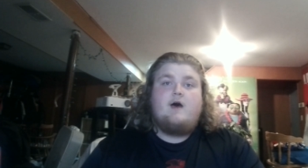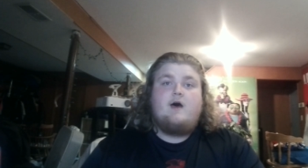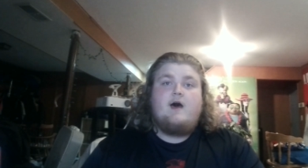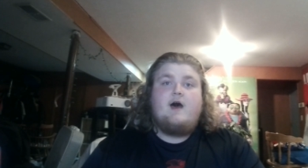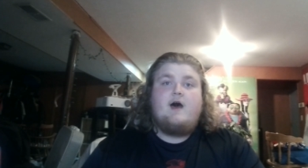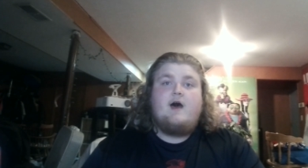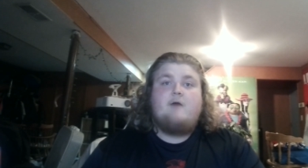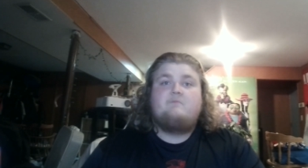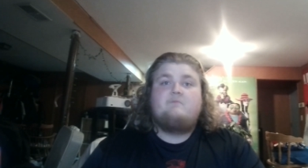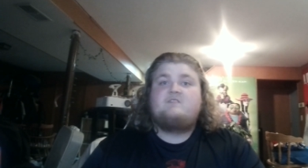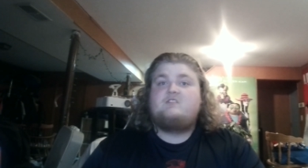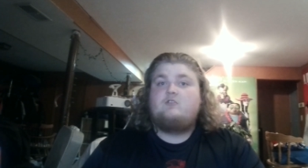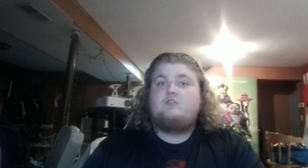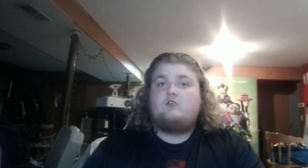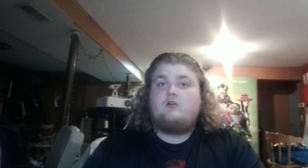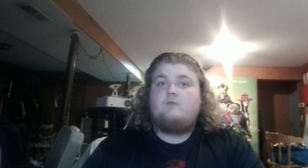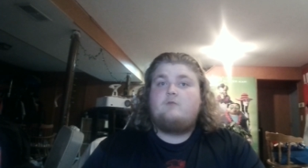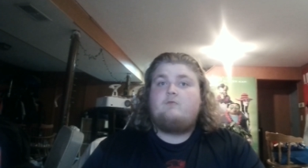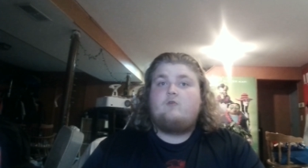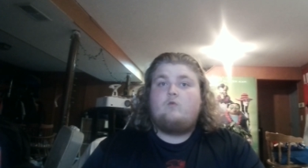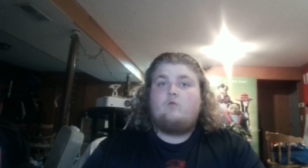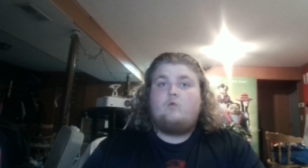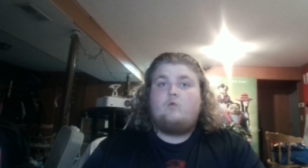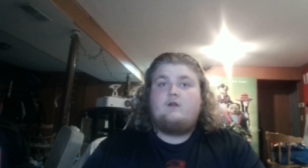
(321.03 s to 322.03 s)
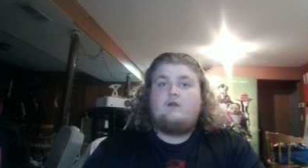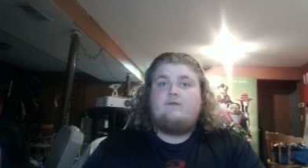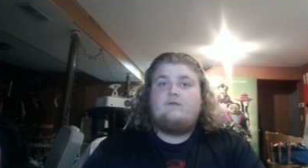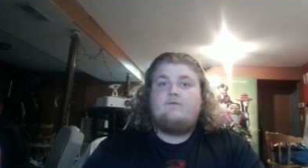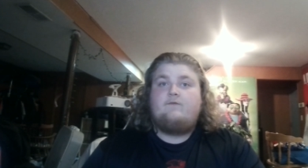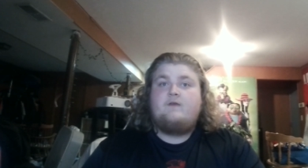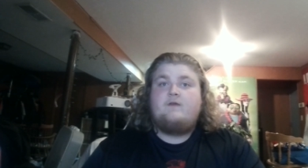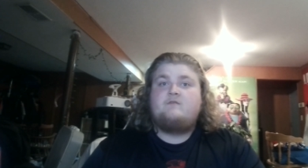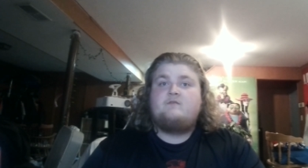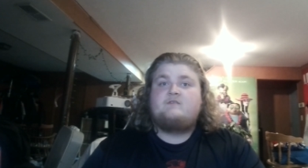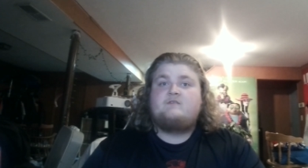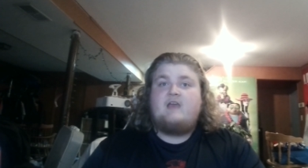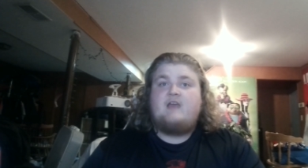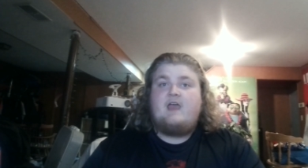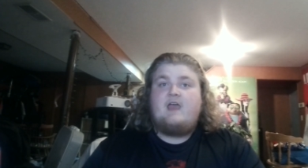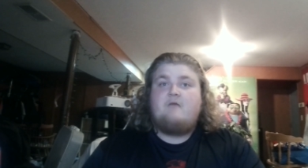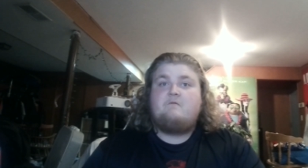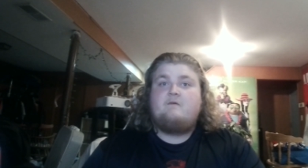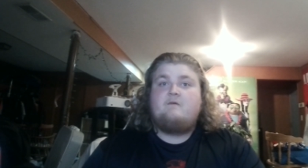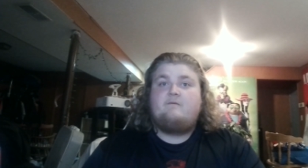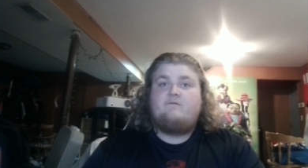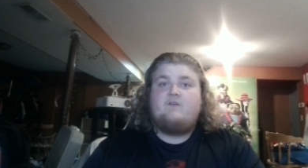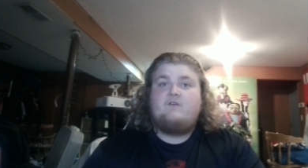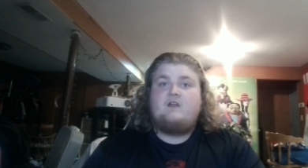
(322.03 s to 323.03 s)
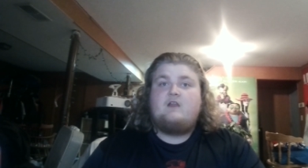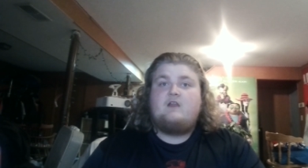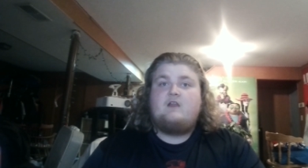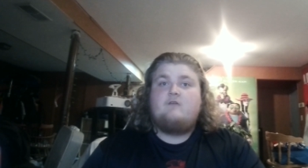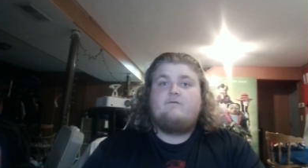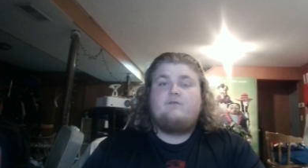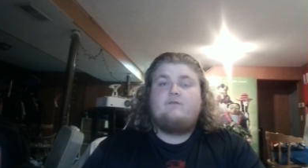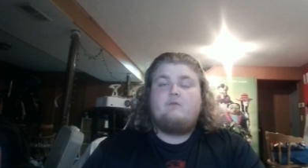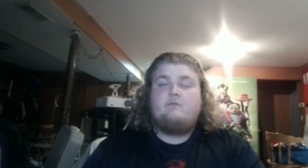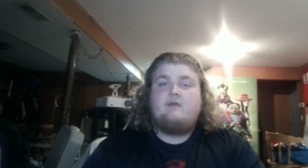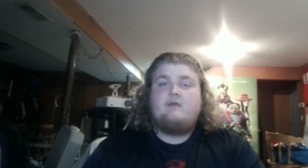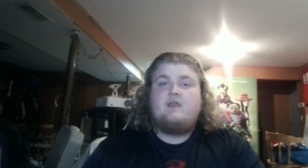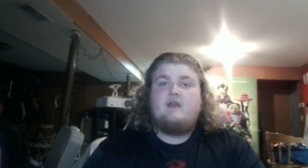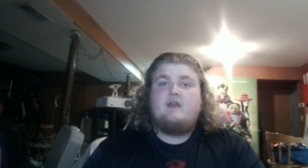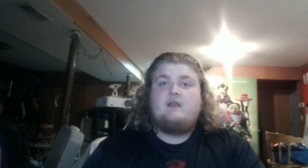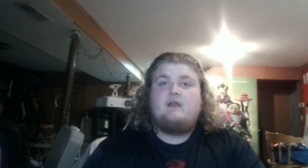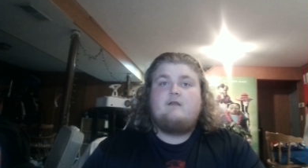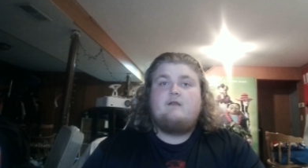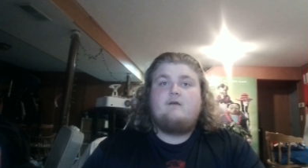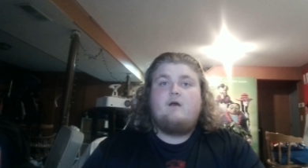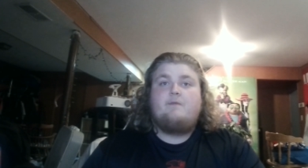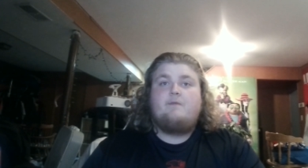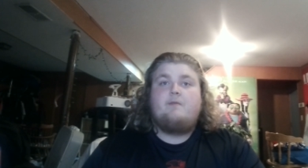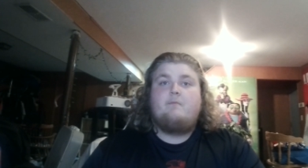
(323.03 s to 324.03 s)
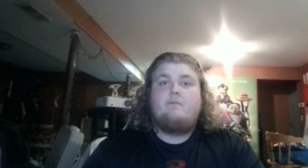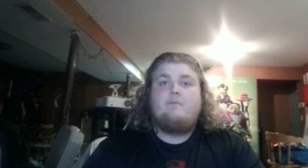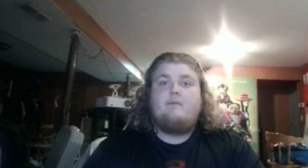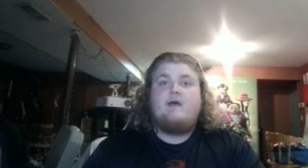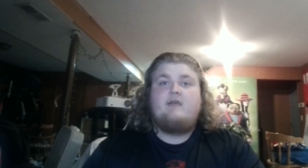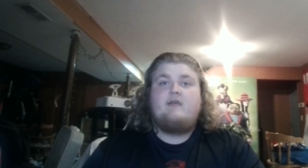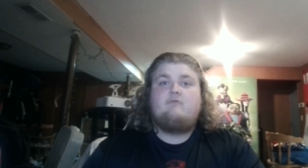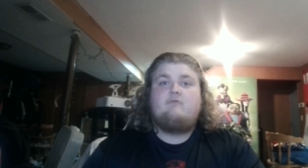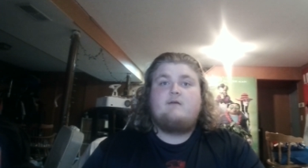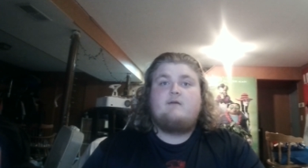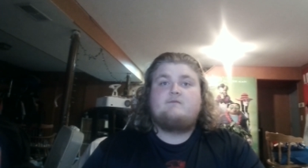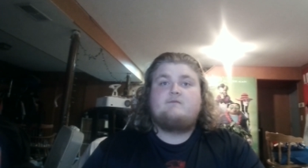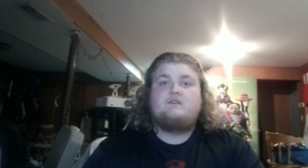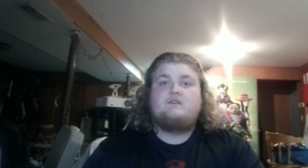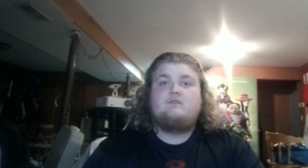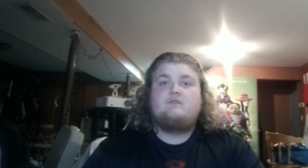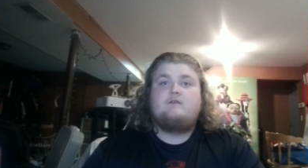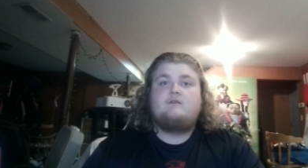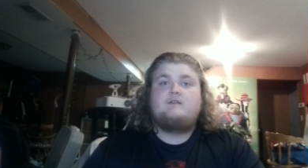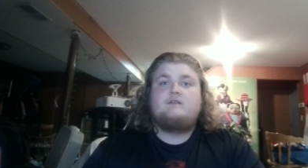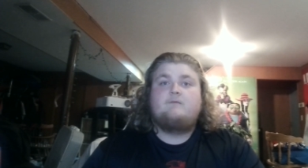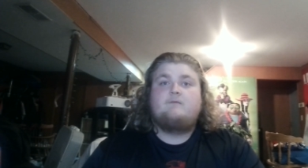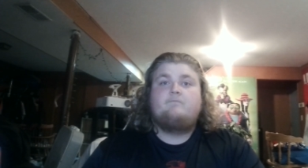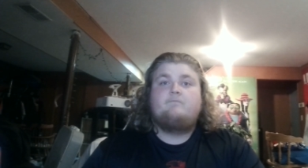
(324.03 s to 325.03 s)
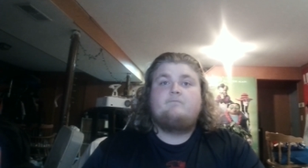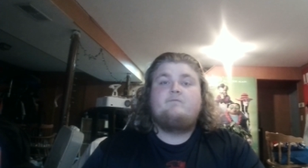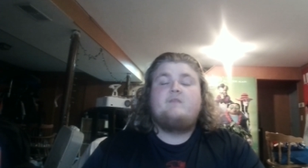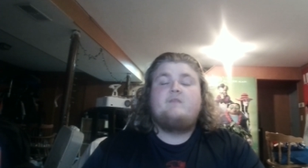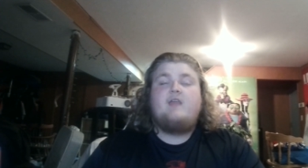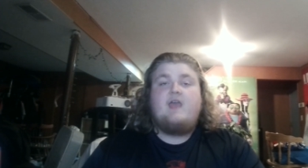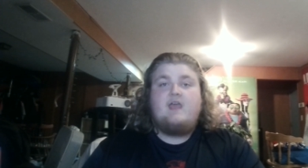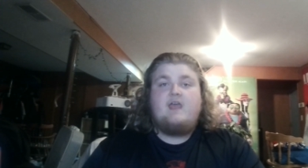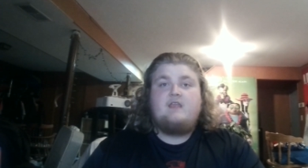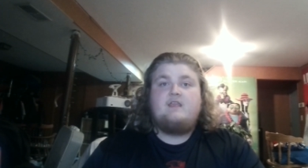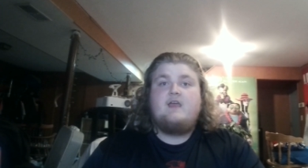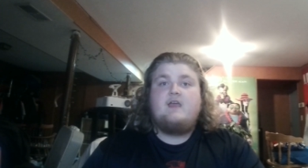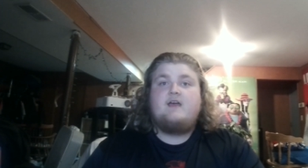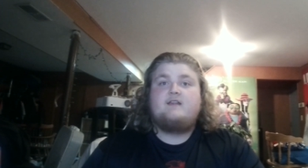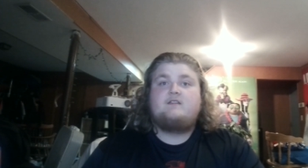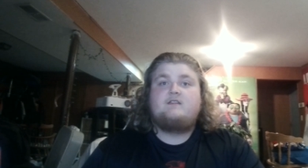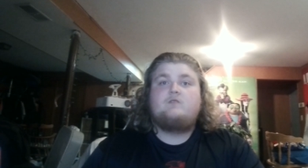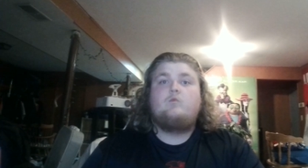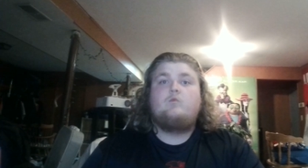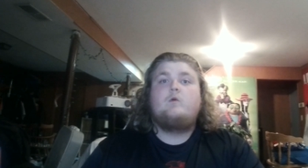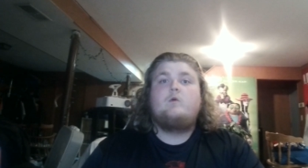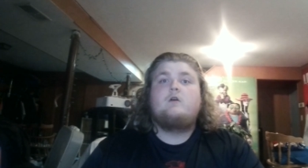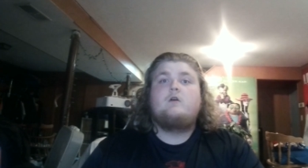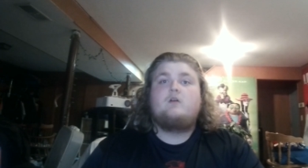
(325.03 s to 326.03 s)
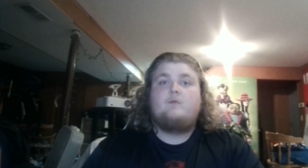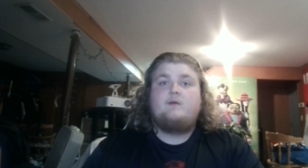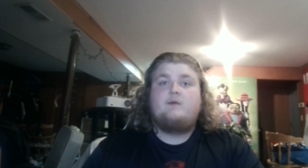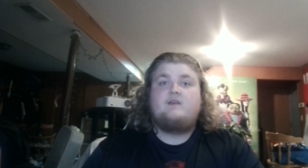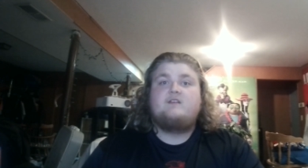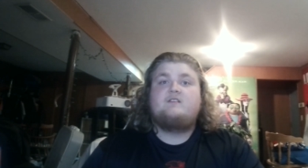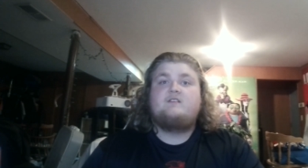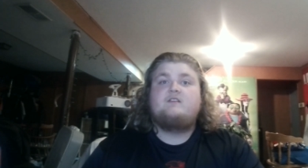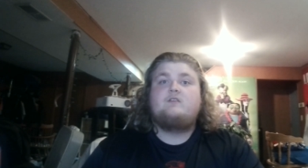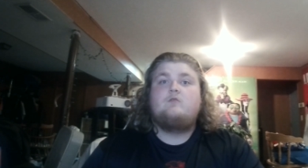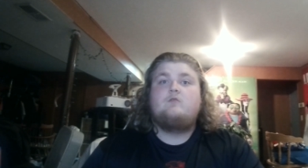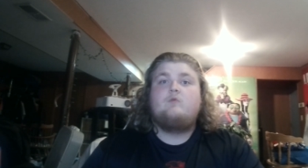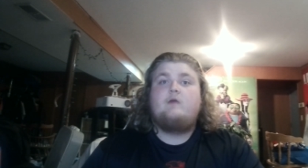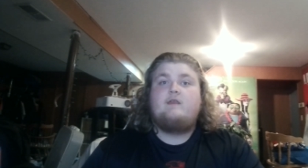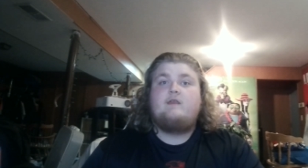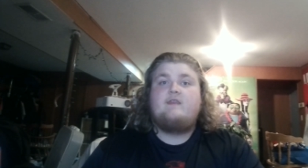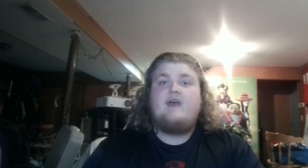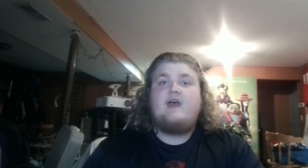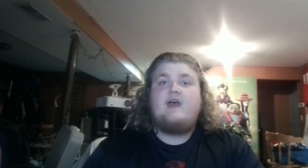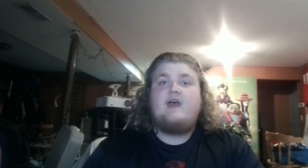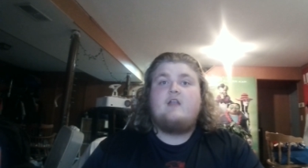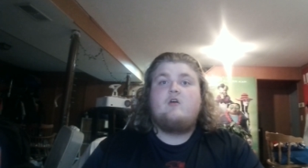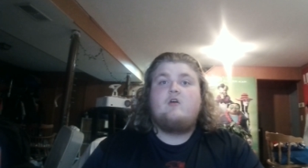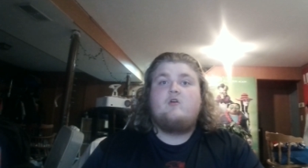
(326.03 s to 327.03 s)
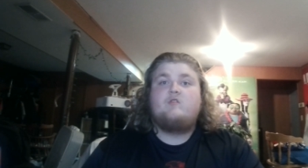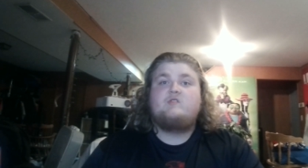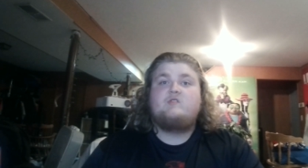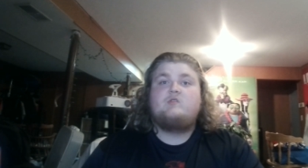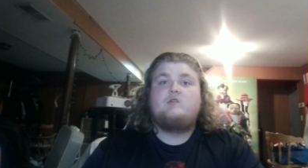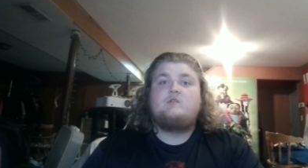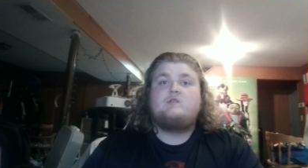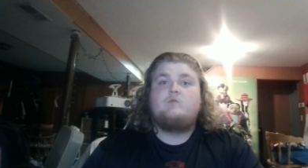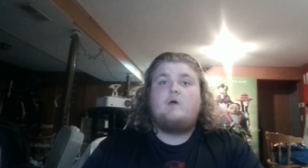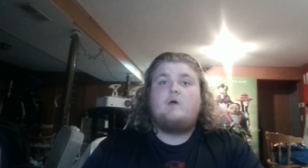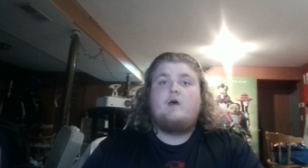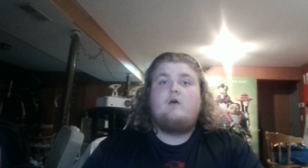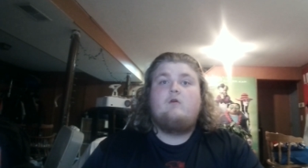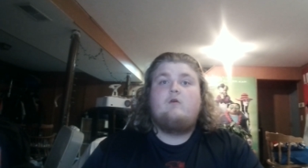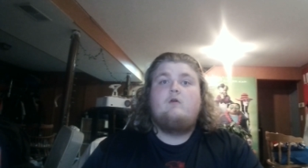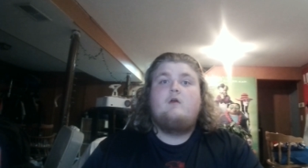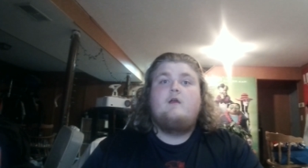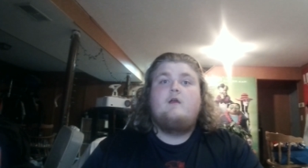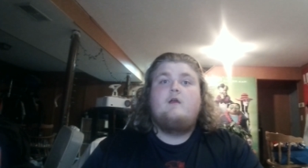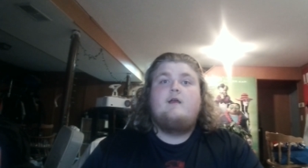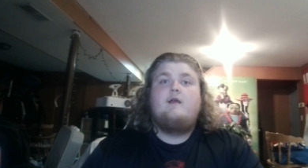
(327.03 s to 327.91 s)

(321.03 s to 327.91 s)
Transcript: I'm still gonna put warning videos every video from the beginning of the Minecraft series. And yes, we're gonna be continuing that also as well.